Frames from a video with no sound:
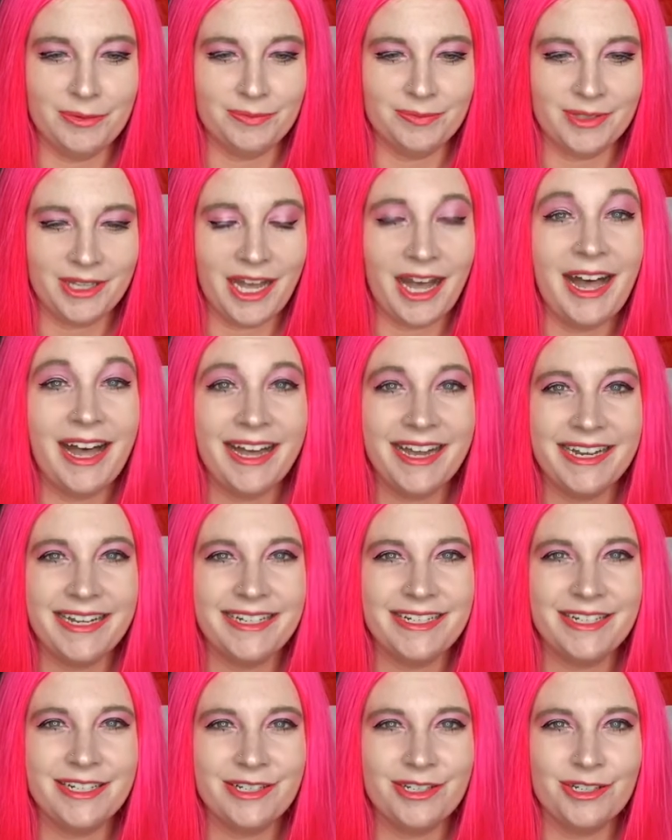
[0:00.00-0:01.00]

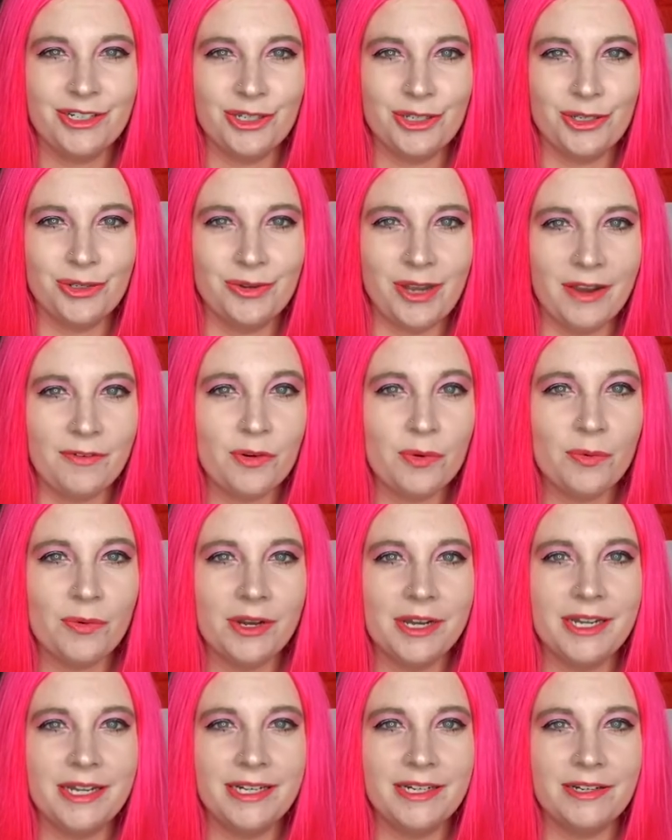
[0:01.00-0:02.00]
kind to
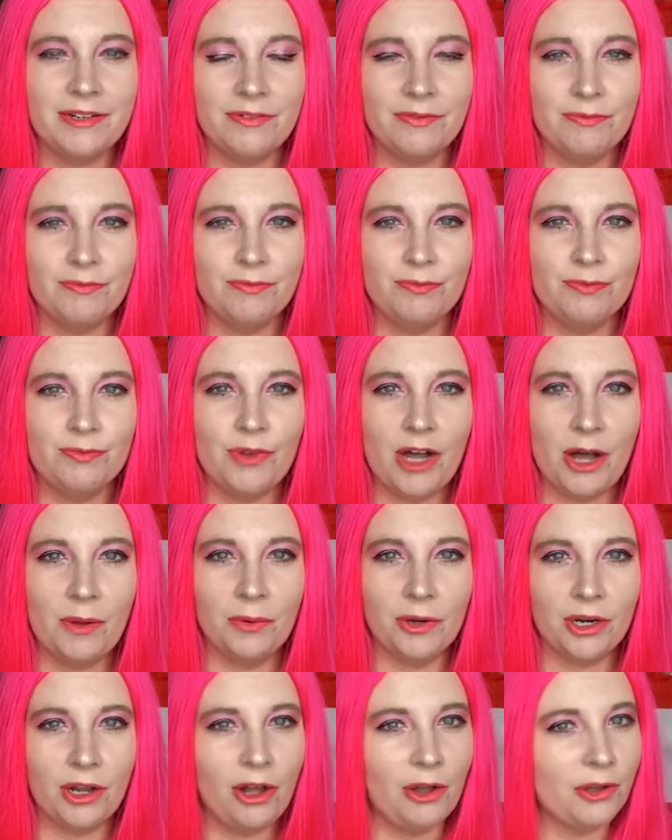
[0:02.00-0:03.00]
everyone while
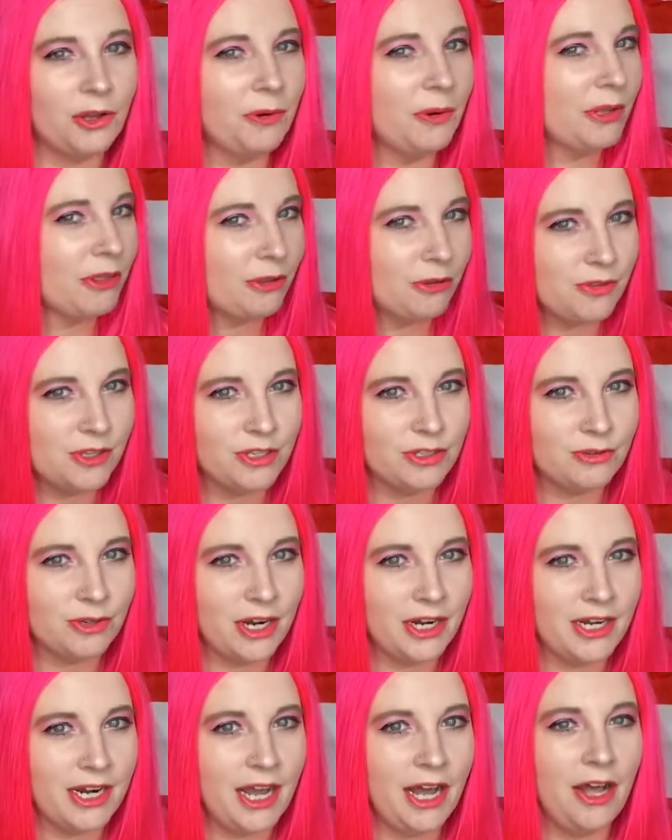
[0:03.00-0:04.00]
we're all going through this right
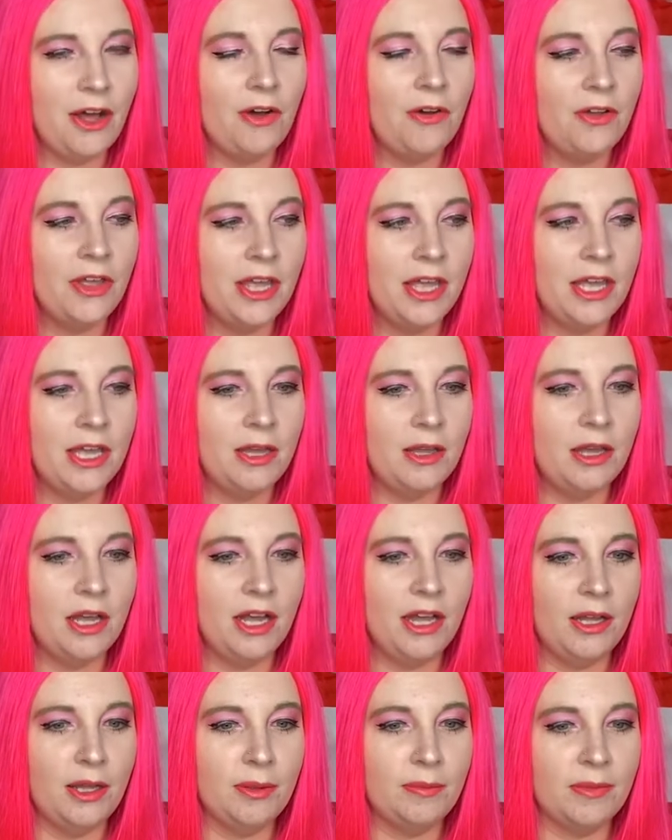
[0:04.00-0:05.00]
now,
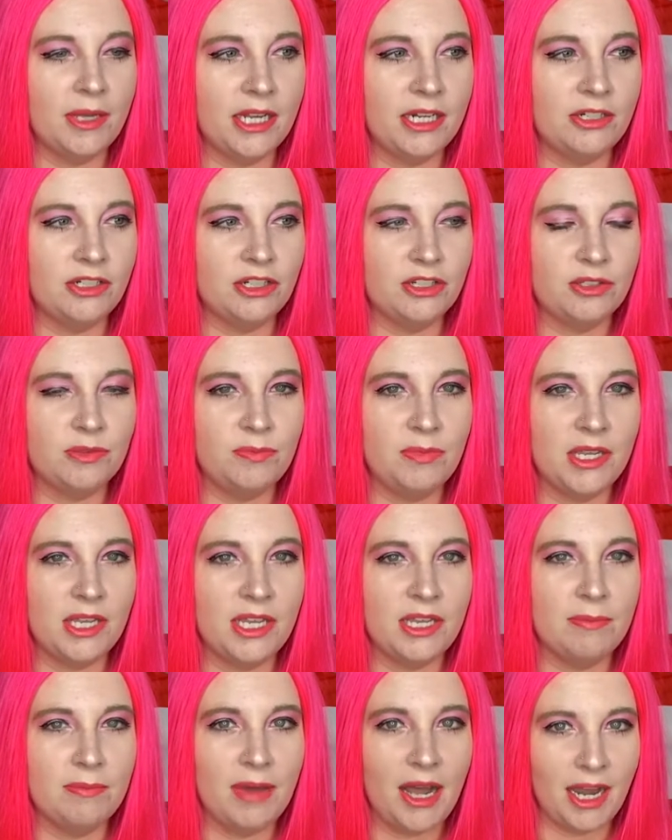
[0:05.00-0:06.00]
and just
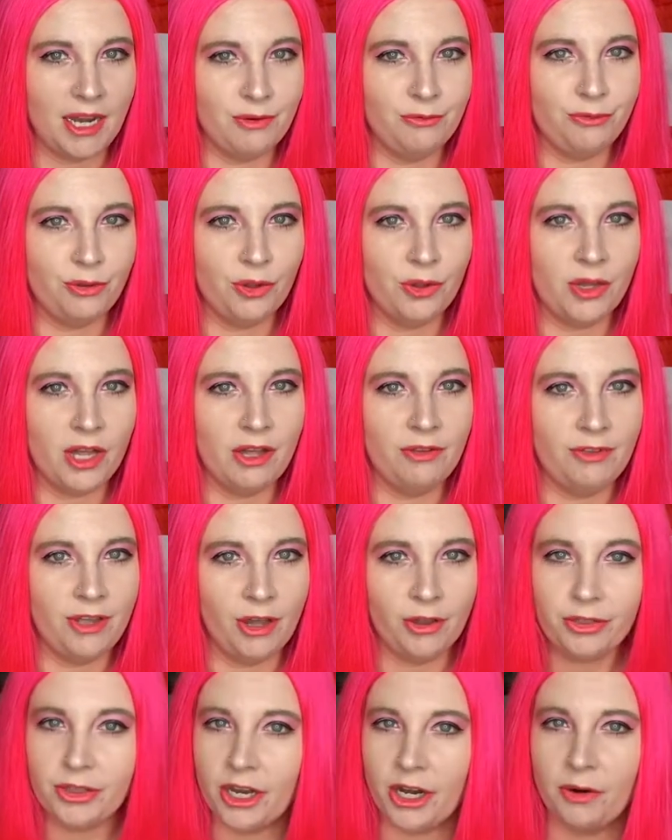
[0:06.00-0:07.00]
be mindful of
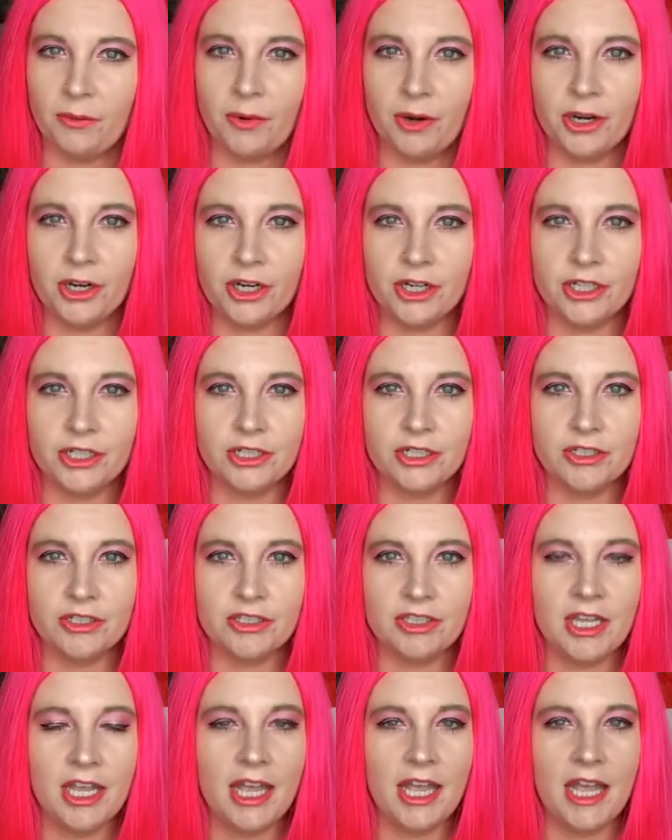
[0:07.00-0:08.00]
healthcare workers
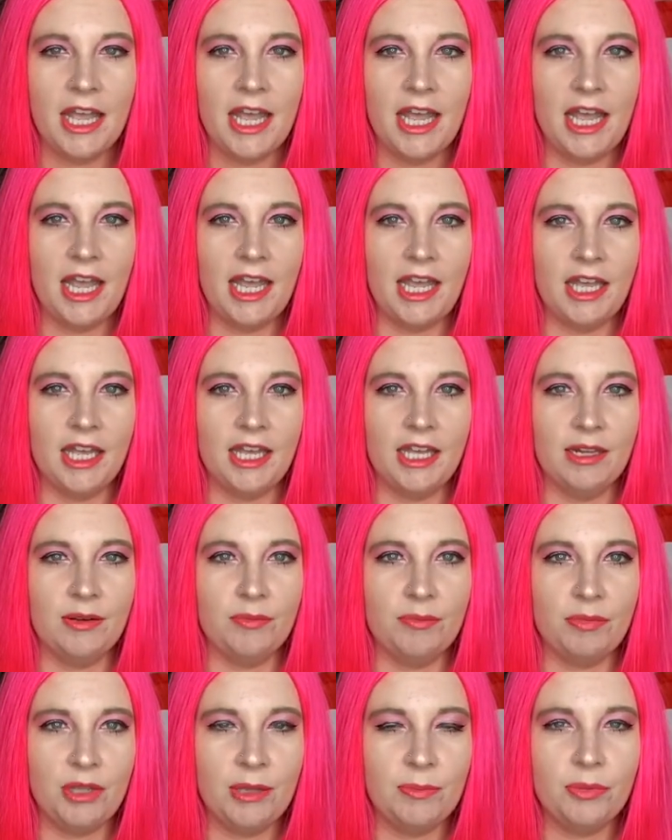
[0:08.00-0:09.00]
and
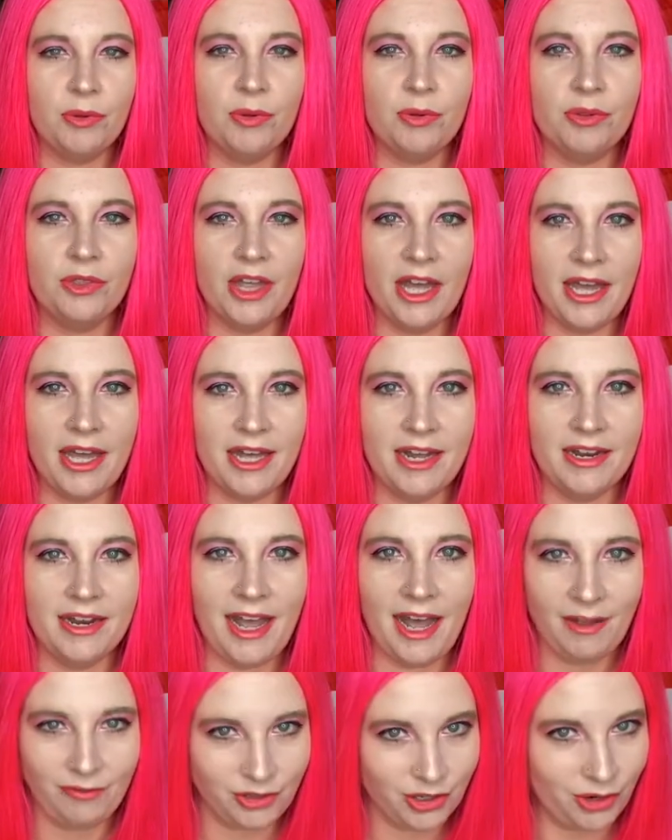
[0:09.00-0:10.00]
people that
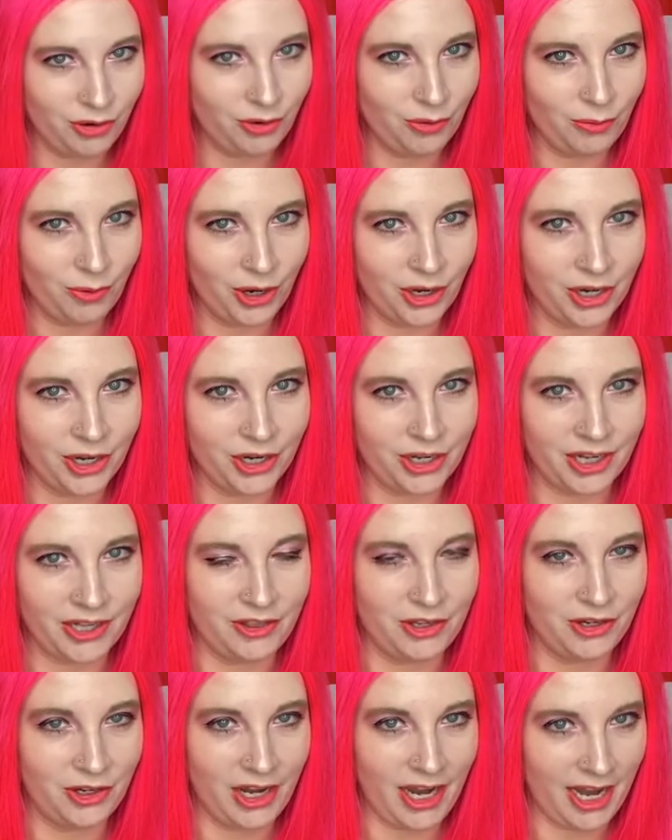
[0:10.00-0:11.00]
have to go to work.
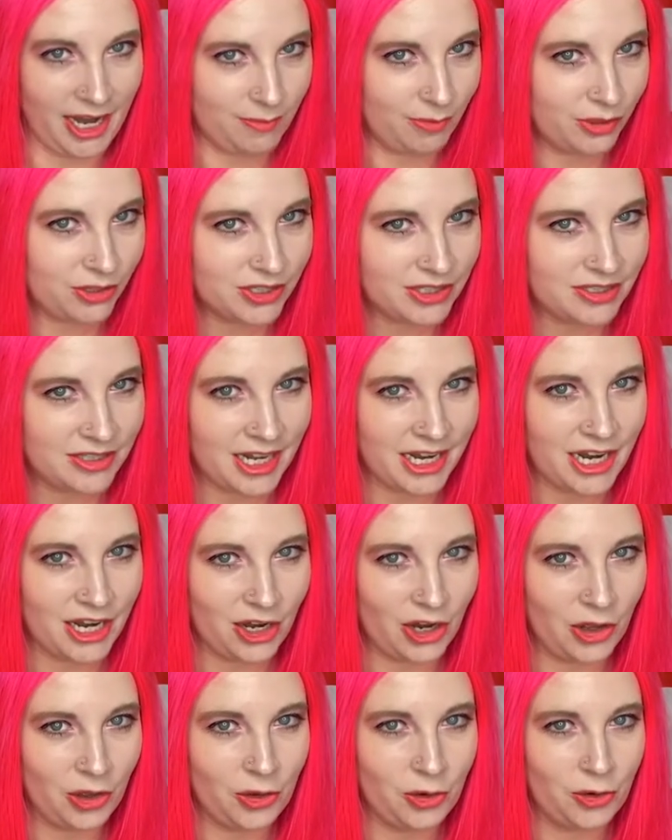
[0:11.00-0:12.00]
They're not able to stay at
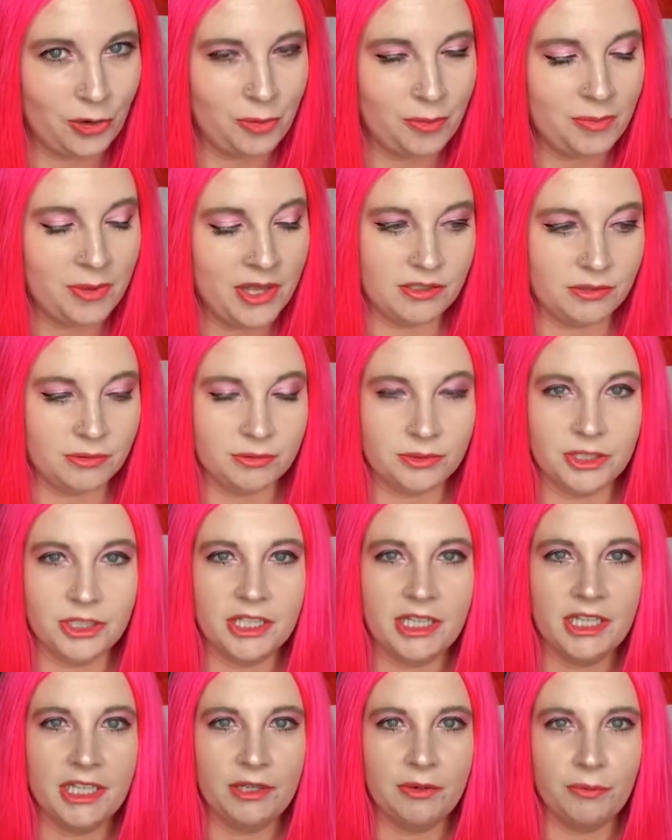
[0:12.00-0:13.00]
home. It's a
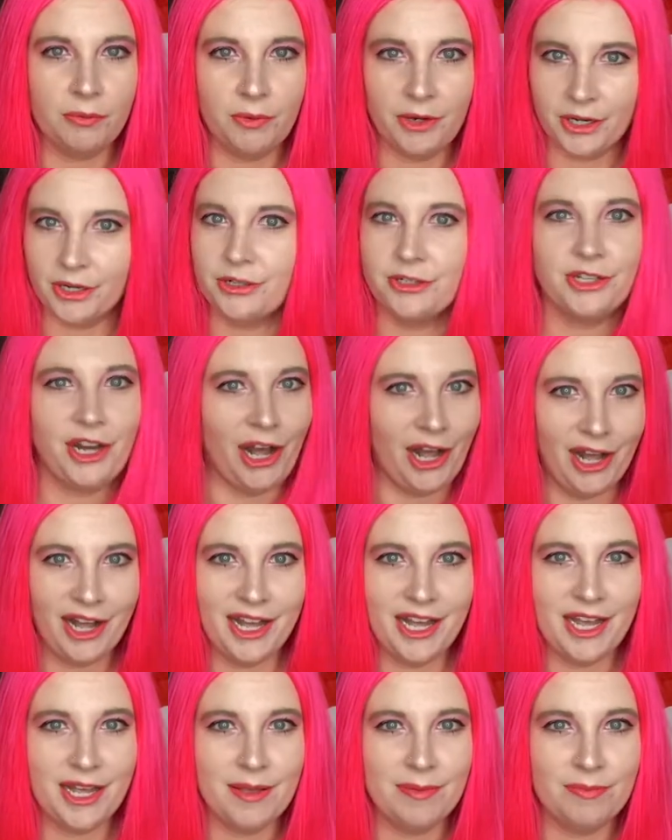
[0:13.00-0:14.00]
really weird
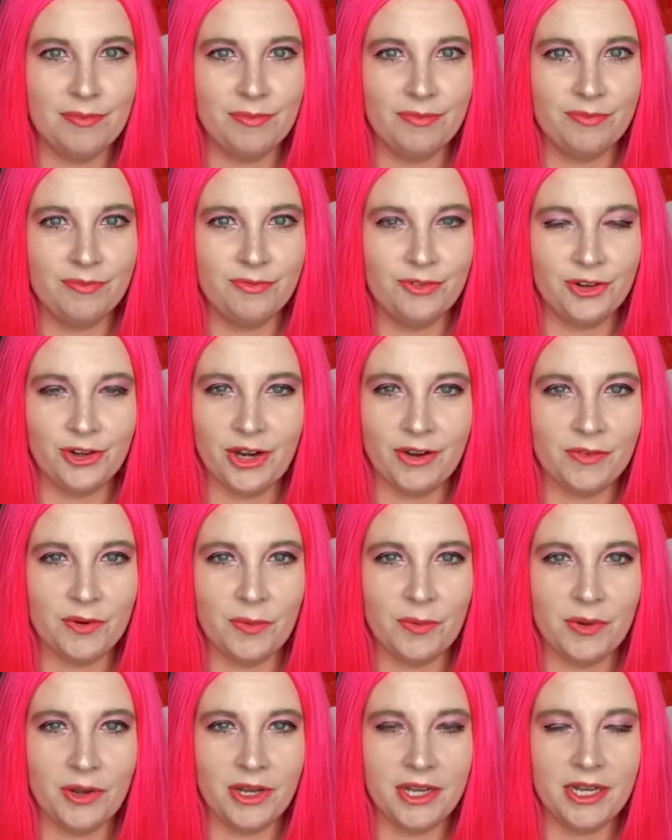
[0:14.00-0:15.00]
time for
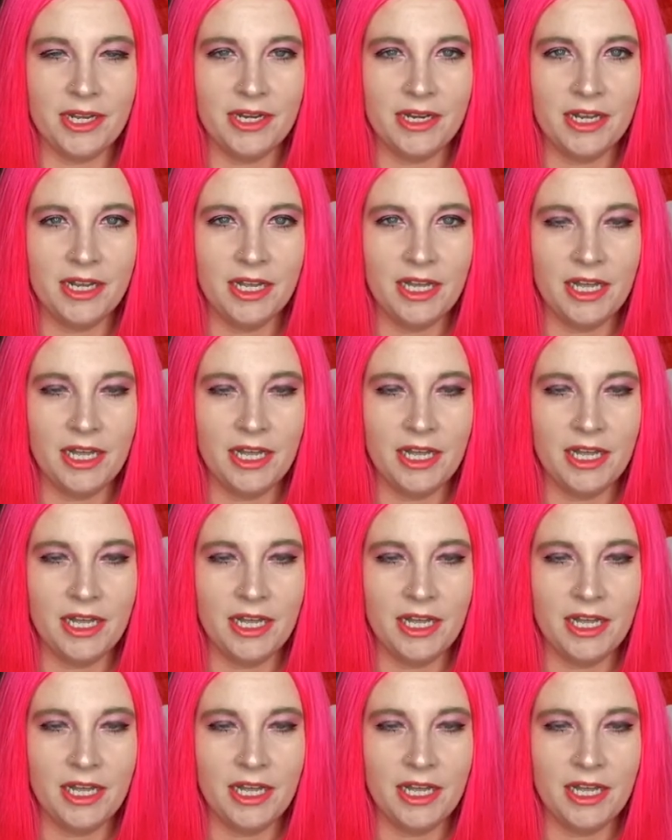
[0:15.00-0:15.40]
everyone.